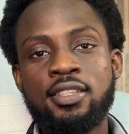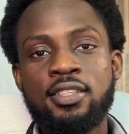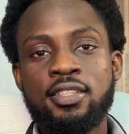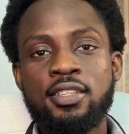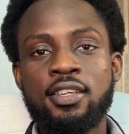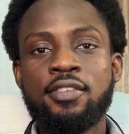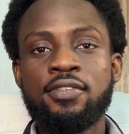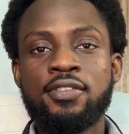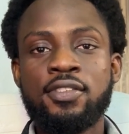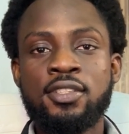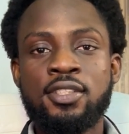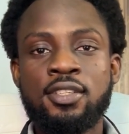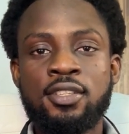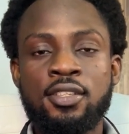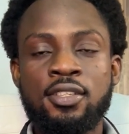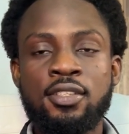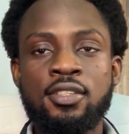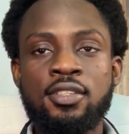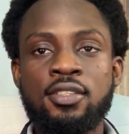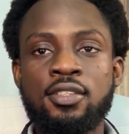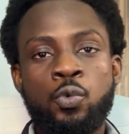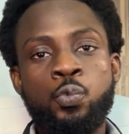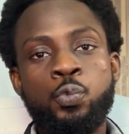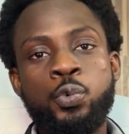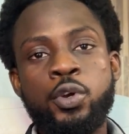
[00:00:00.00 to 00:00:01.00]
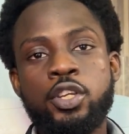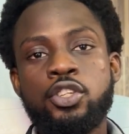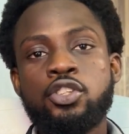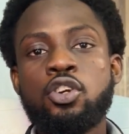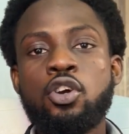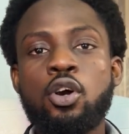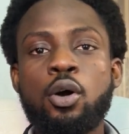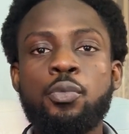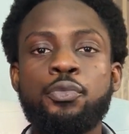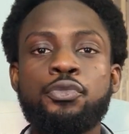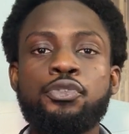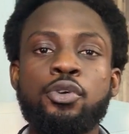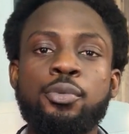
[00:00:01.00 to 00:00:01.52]
services, which
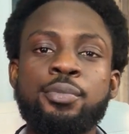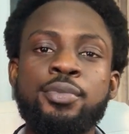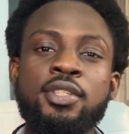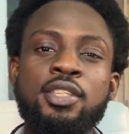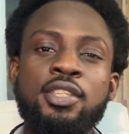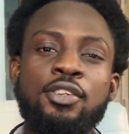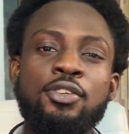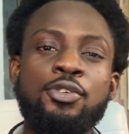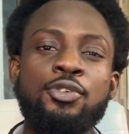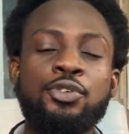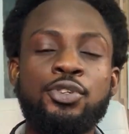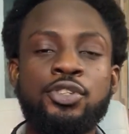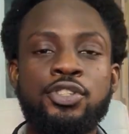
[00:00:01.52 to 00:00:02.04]
come from single